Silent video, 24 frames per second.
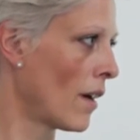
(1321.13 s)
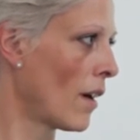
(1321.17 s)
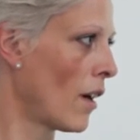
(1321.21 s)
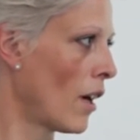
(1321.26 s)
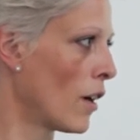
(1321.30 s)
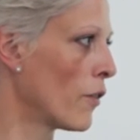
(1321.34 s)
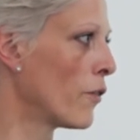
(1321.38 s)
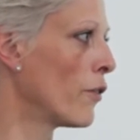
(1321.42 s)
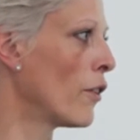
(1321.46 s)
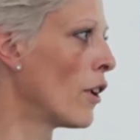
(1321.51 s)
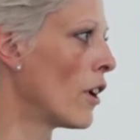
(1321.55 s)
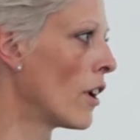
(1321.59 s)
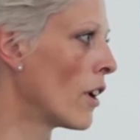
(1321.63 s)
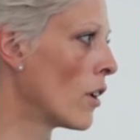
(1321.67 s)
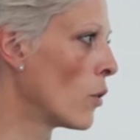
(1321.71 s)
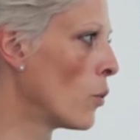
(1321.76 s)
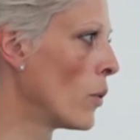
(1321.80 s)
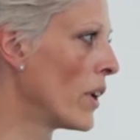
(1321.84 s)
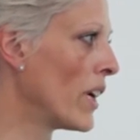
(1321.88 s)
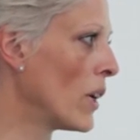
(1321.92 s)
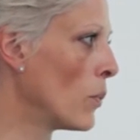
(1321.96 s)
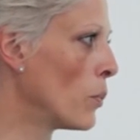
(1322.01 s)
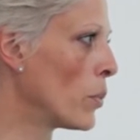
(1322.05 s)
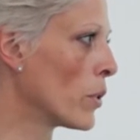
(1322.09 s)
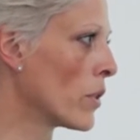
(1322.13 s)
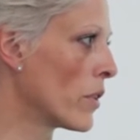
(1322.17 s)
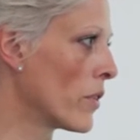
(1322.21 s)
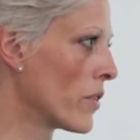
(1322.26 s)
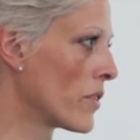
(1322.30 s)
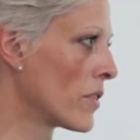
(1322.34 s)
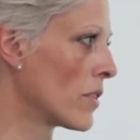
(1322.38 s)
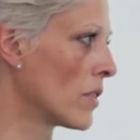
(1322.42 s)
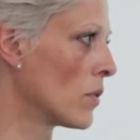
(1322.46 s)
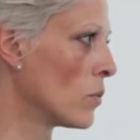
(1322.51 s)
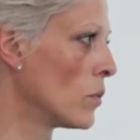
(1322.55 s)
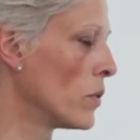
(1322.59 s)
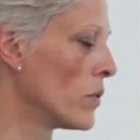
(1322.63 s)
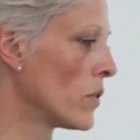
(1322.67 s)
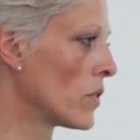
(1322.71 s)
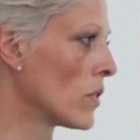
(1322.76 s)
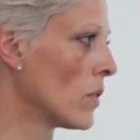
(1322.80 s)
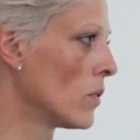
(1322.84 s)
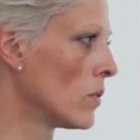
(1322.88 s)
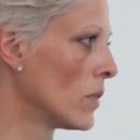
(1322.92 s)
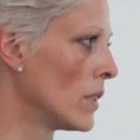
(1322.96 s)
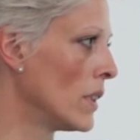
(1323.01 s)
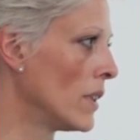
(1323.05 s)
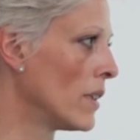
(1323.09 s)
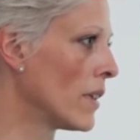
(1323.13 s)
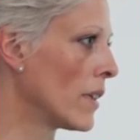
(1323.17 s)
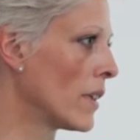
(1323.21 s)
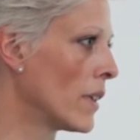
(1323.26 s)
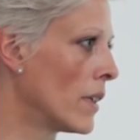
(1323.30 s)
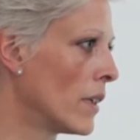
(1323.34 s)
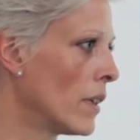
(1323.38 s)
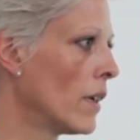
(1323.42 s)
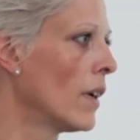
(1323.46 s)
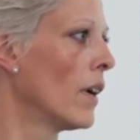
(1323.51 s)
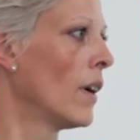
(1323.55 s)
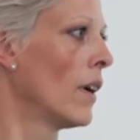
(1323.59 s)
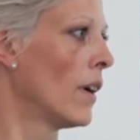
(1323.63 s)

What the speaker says: a faraway person who's only there